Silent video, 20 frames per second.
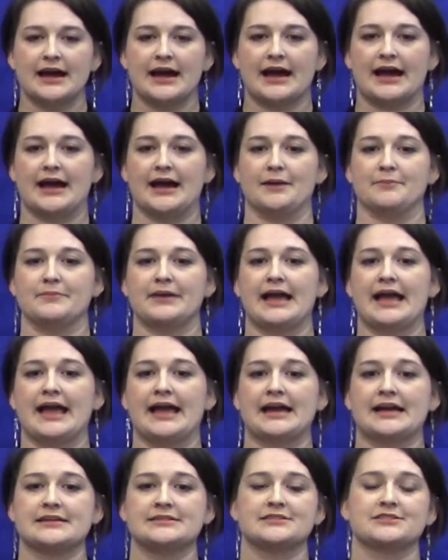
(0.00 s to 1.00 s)

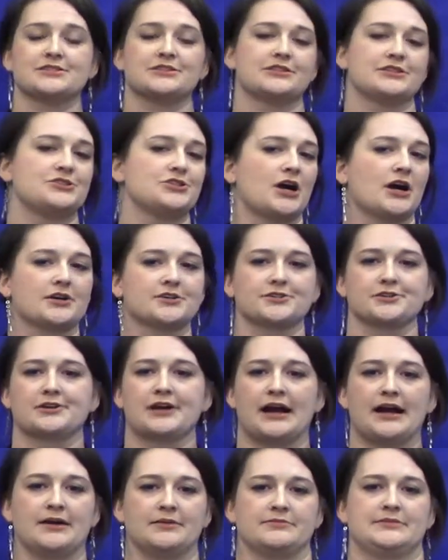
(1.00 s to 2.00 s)
and the doctor
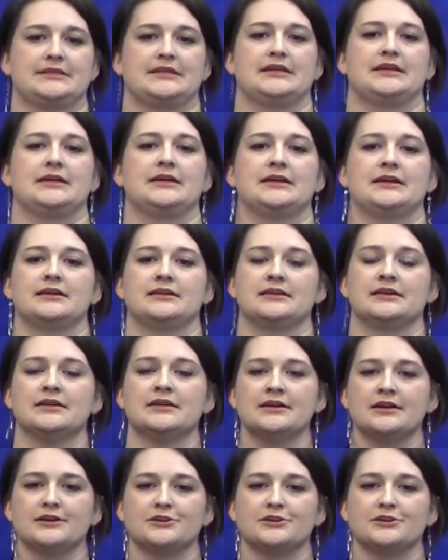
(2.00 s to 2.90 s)
comes in